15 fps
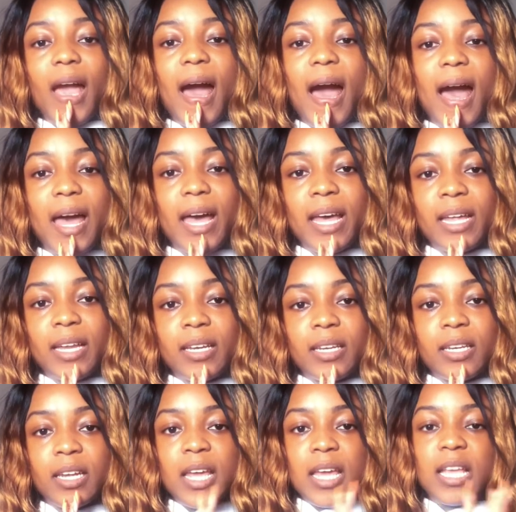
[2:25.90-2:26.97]
and
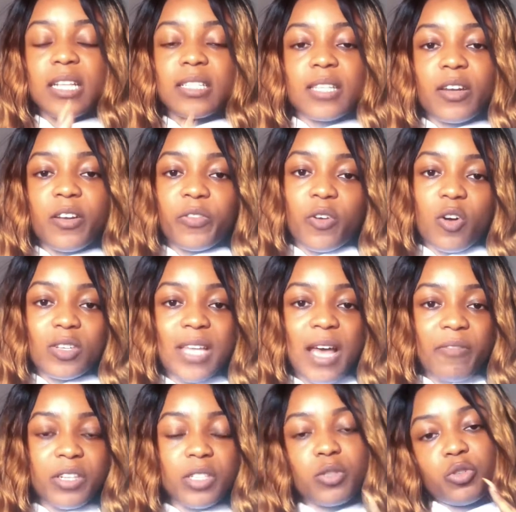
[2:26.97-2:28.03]
instead of us
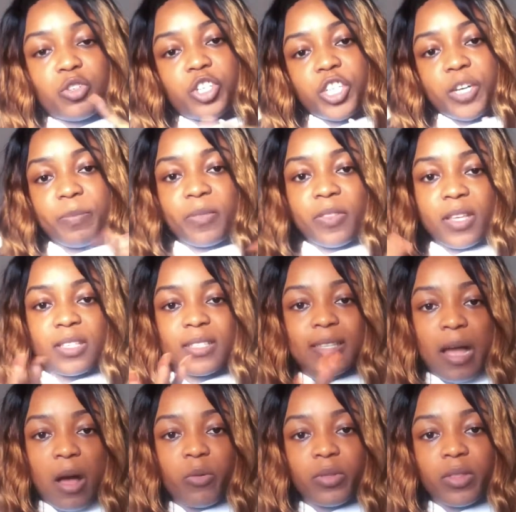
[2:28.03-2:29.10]
having to ship things
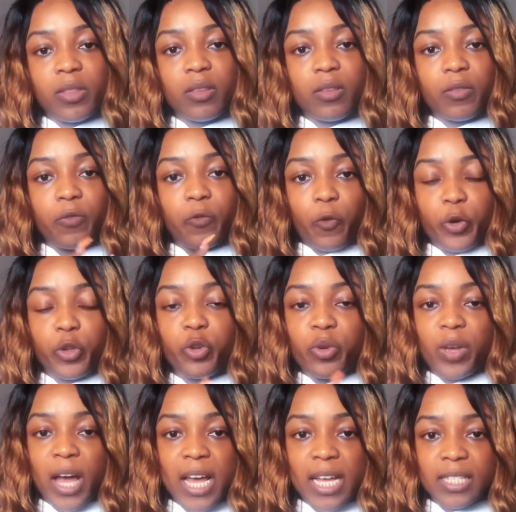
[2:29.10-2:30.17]
down for you
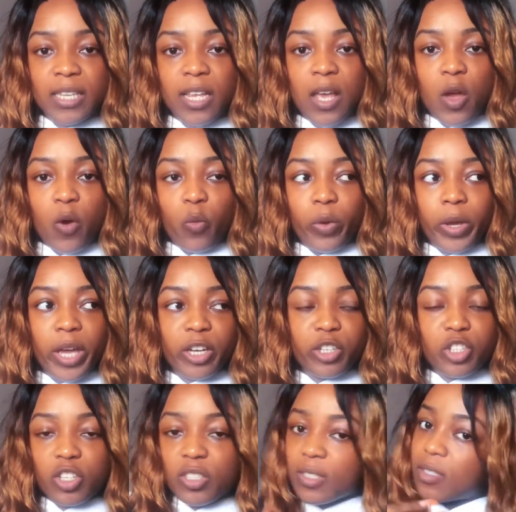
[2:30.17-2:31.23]
guys, we can
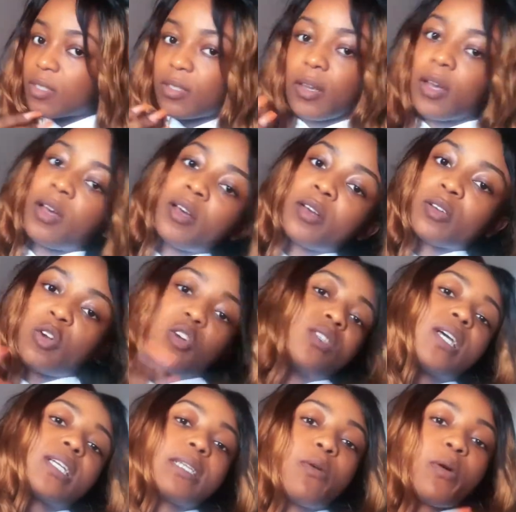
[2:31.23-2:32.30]
just
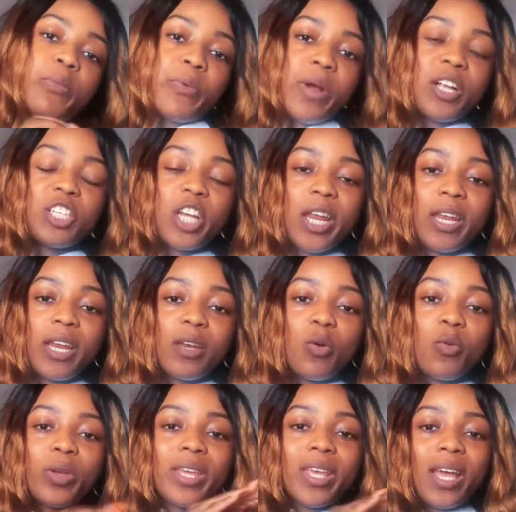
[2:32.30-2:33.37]
contact our branch and then
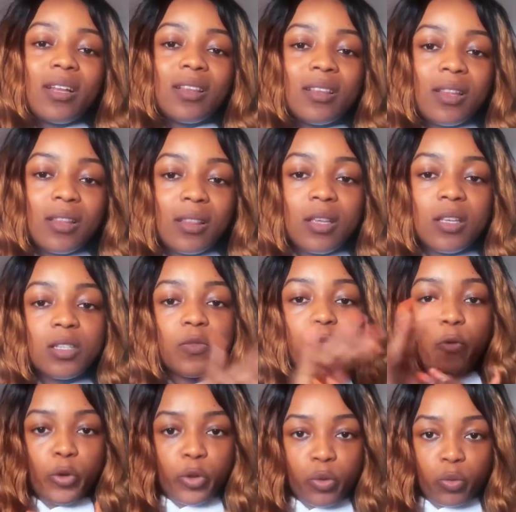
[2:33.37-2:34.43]
they'll get the things
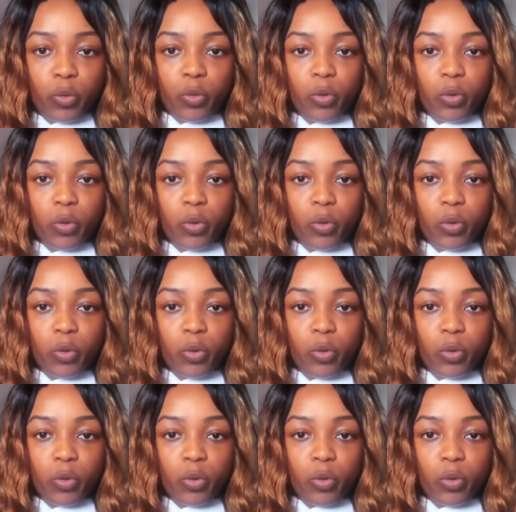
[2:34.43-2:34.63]
for you.